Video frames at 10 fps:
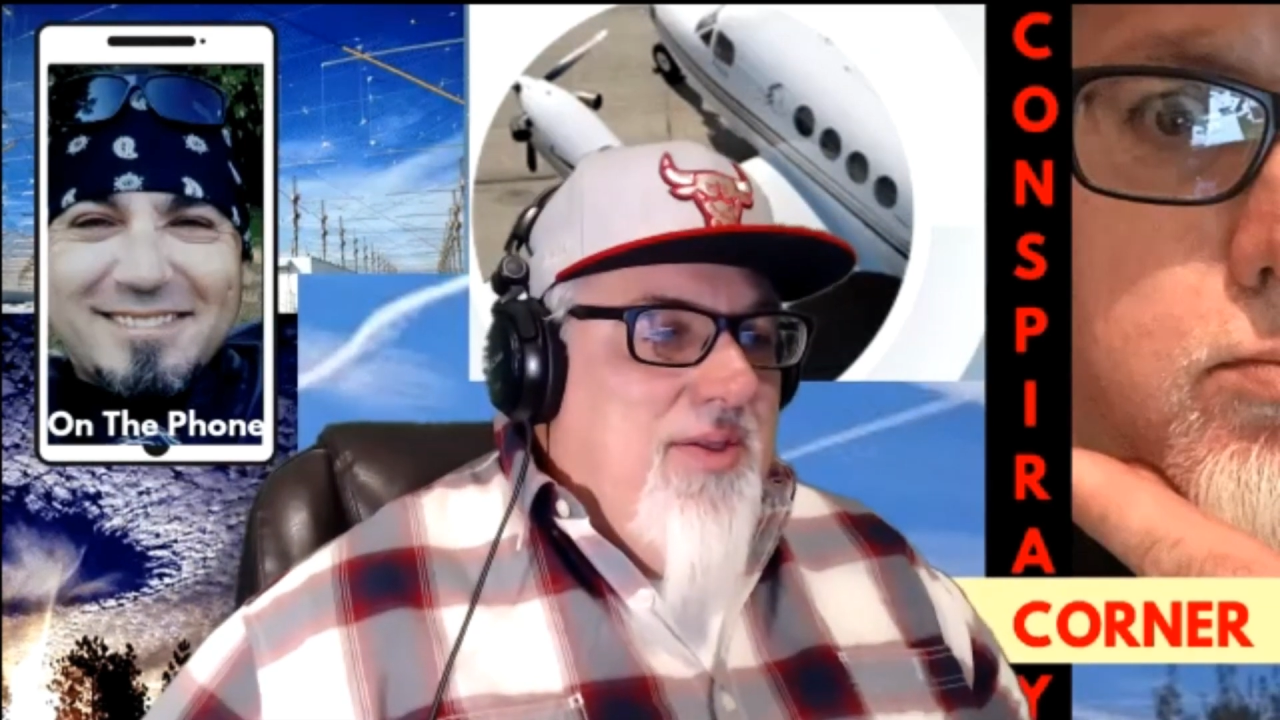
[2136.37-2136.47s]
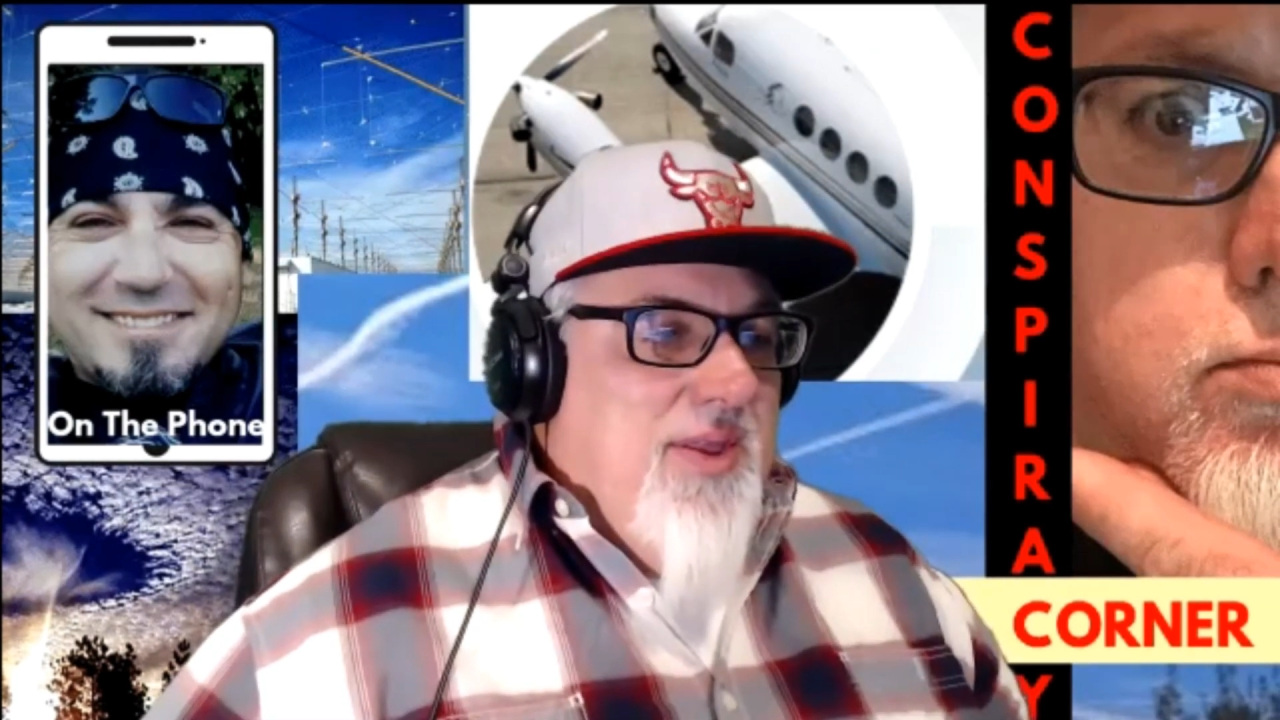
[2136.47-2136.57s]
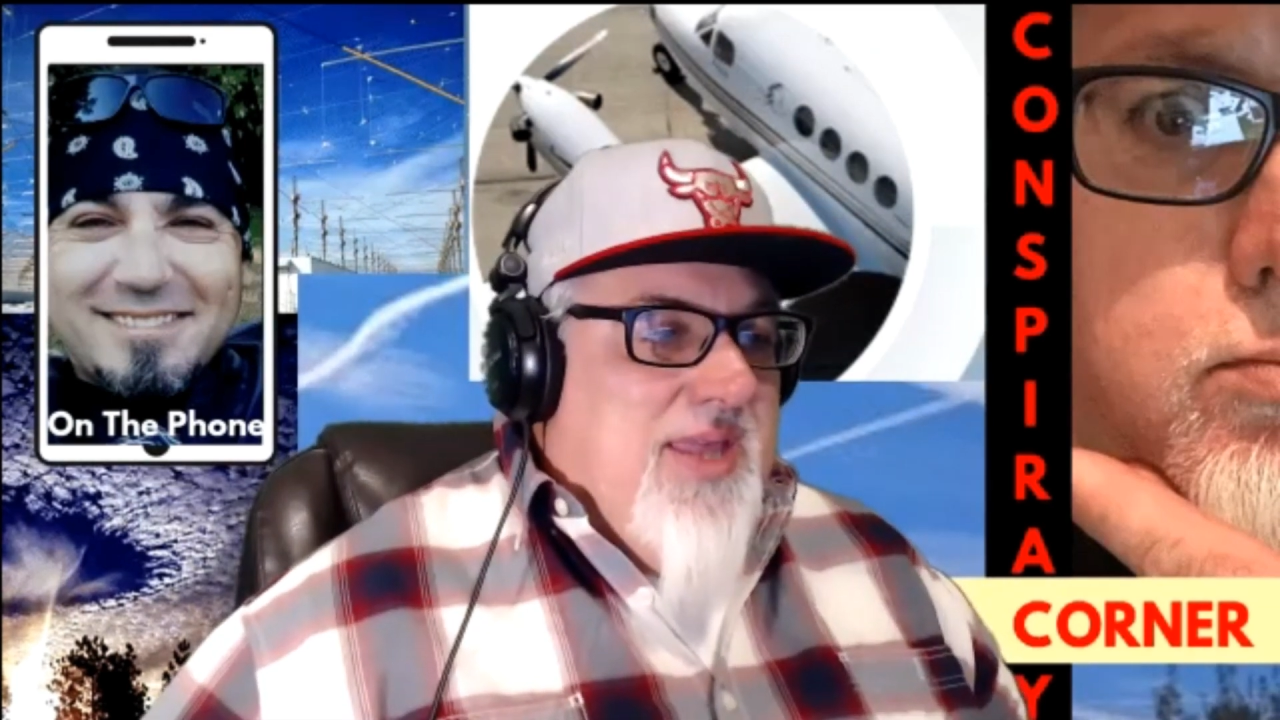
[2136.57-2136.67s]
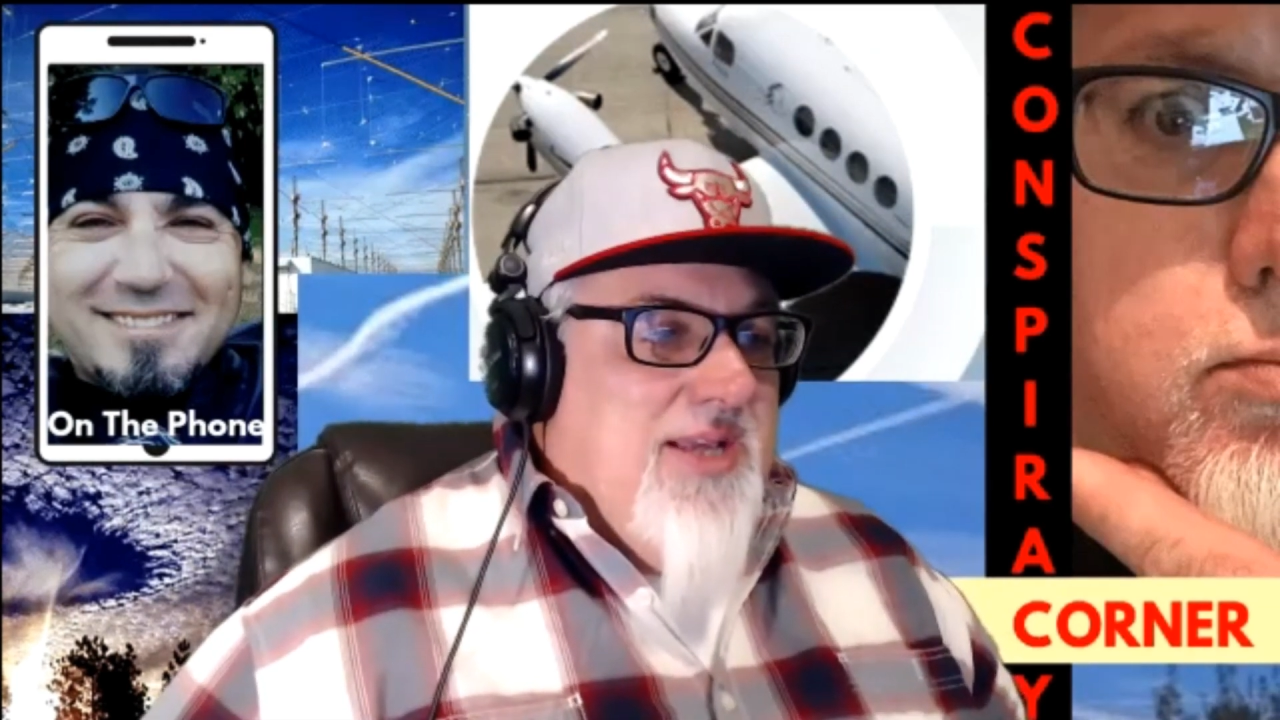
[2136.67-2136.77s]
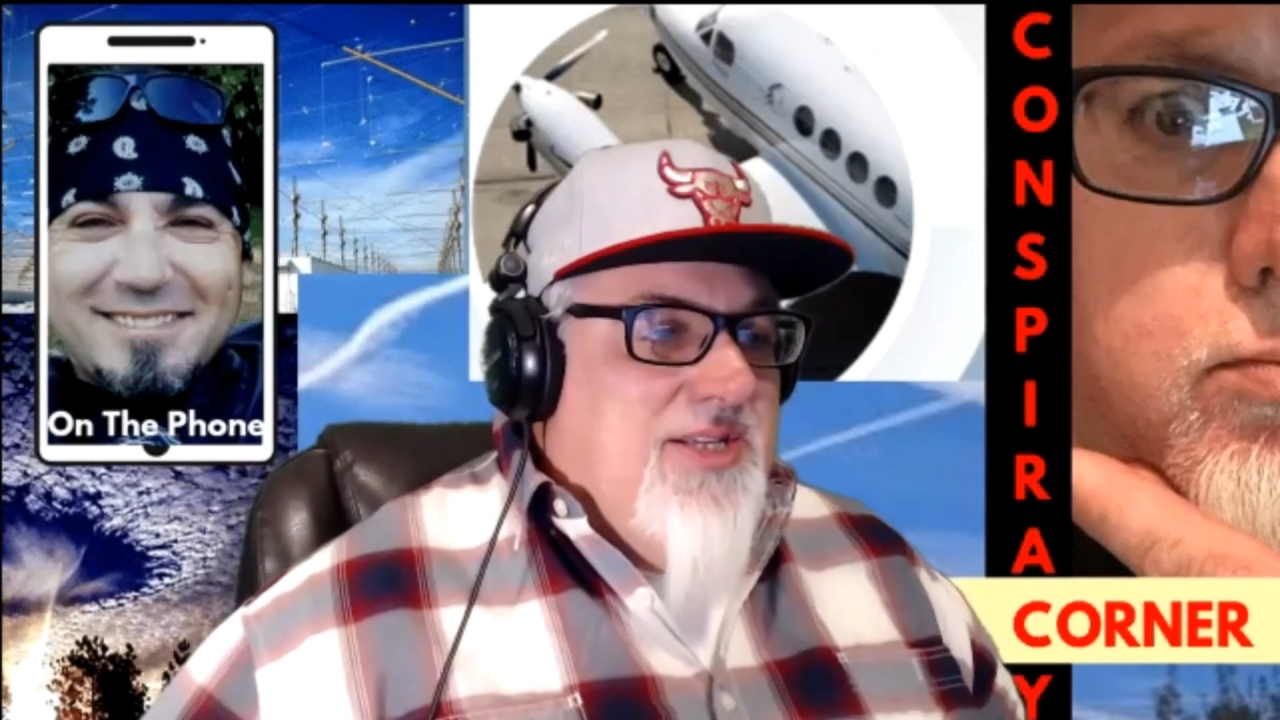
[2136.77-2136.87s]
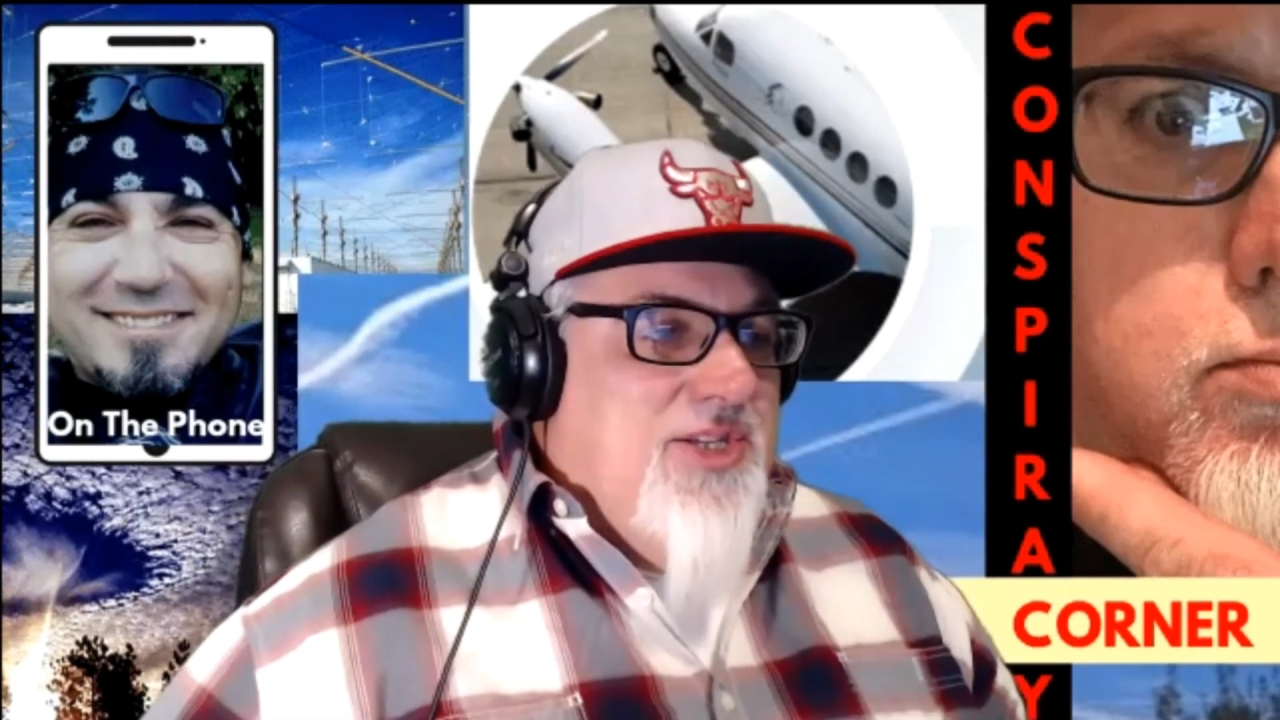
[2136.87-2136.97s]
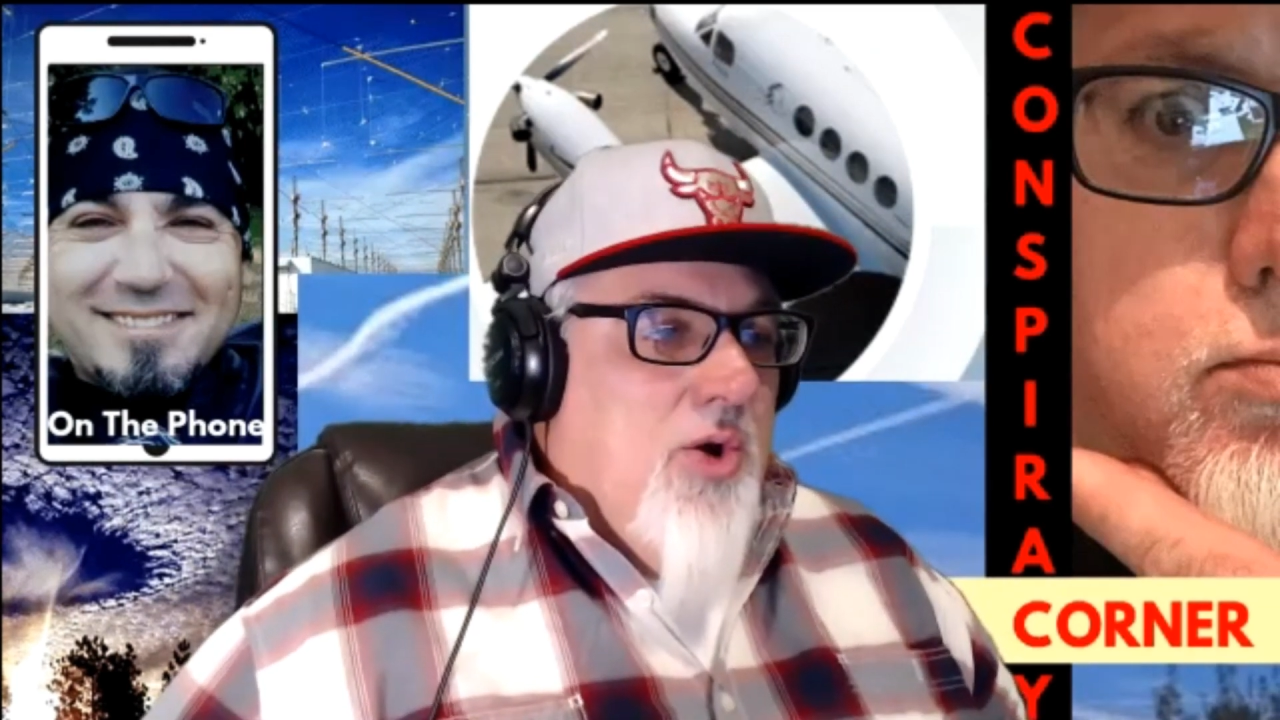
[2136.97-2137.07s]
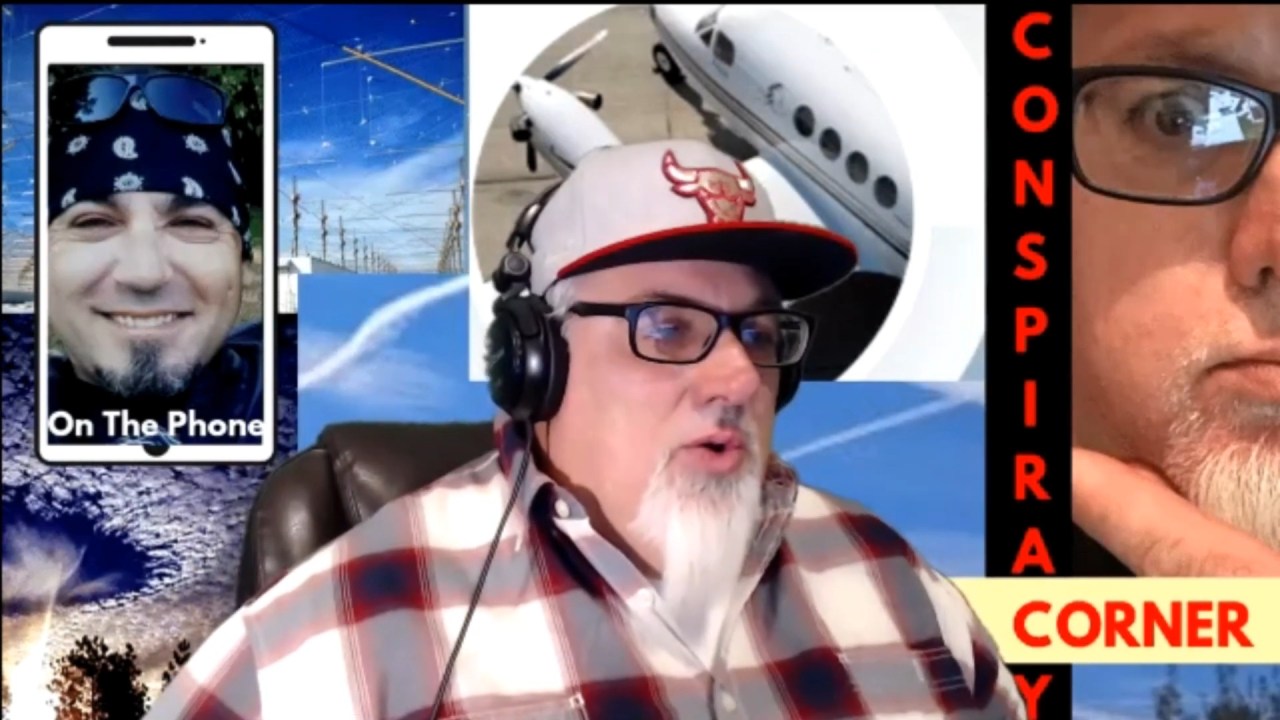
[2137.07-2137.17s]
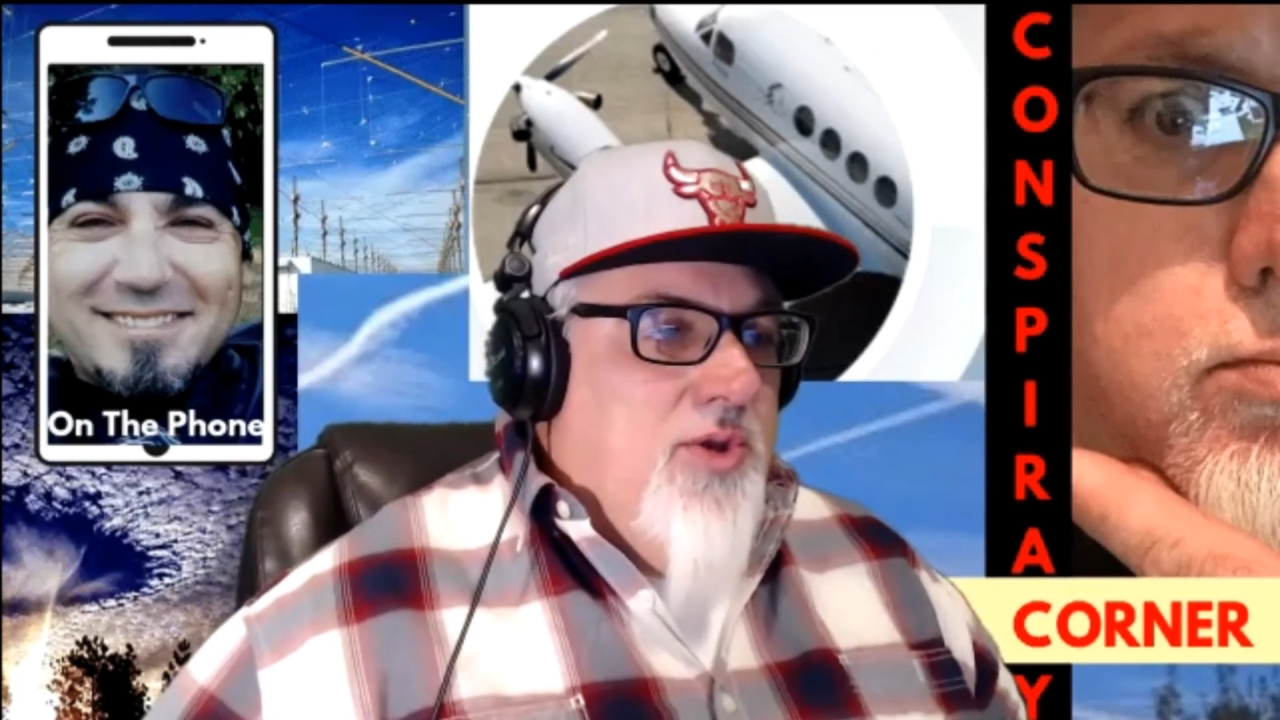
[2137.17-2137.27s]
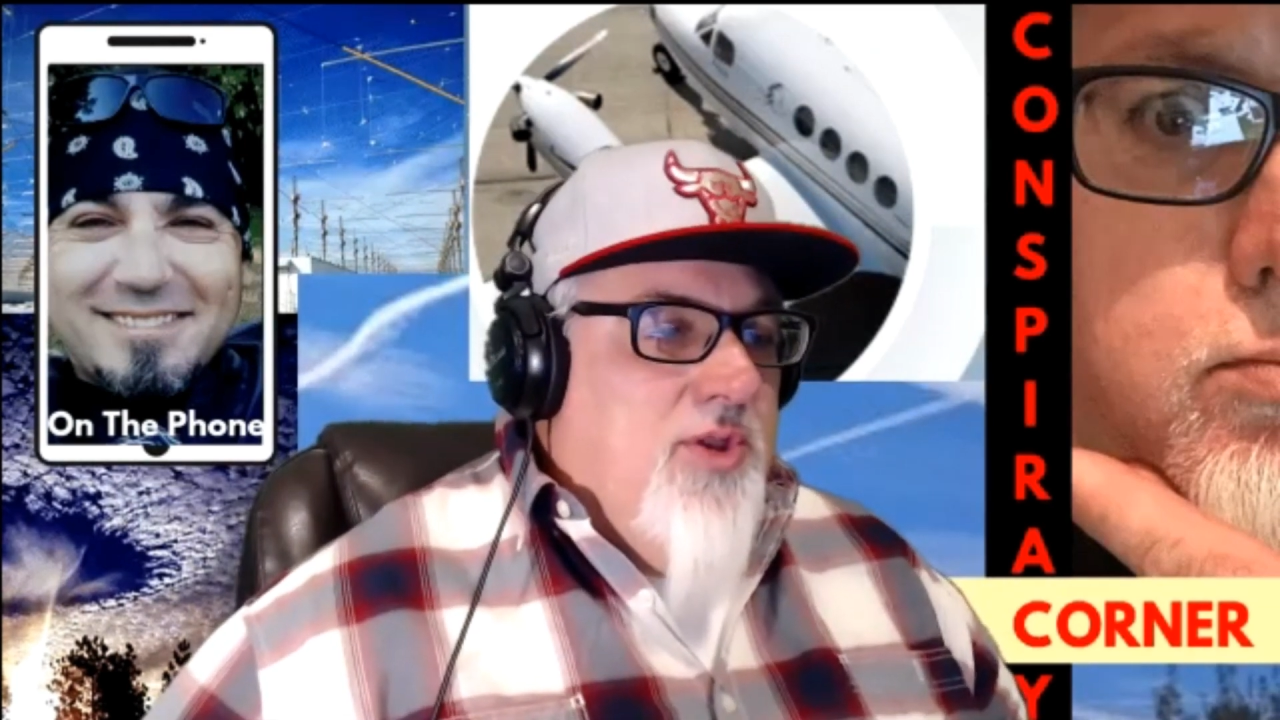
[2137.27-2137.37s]
that they
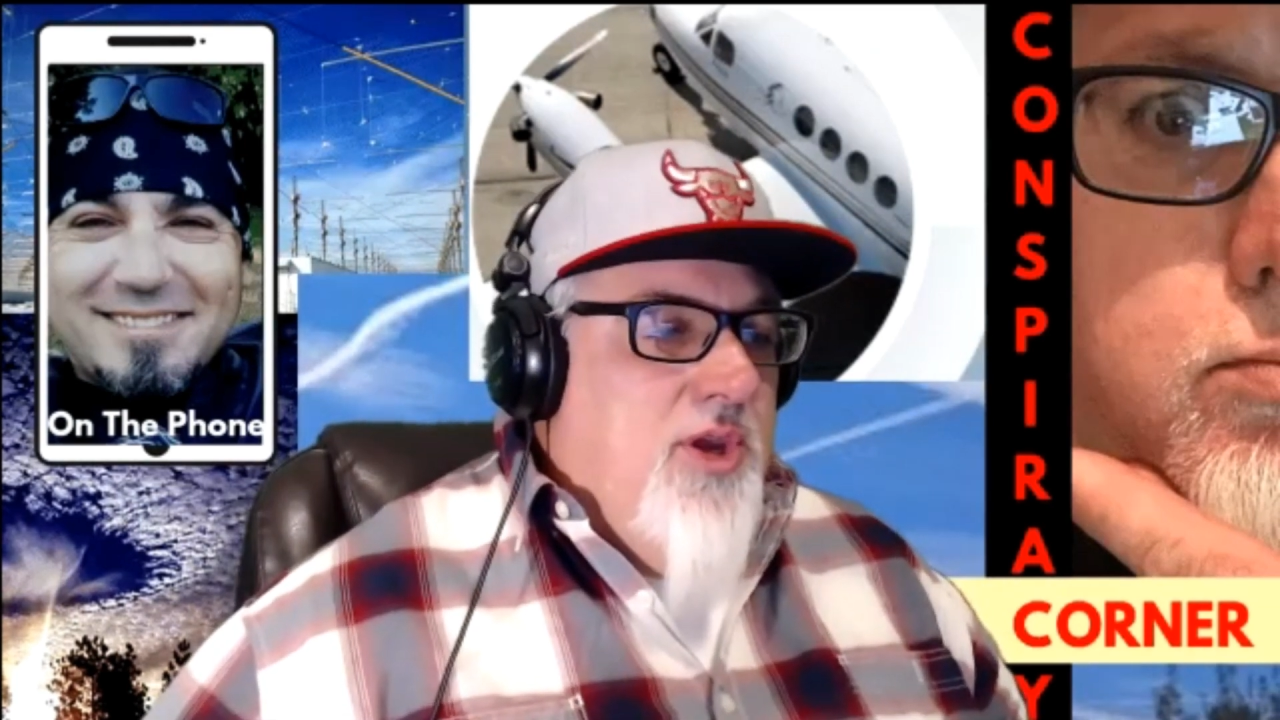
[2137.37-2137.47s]
sold to the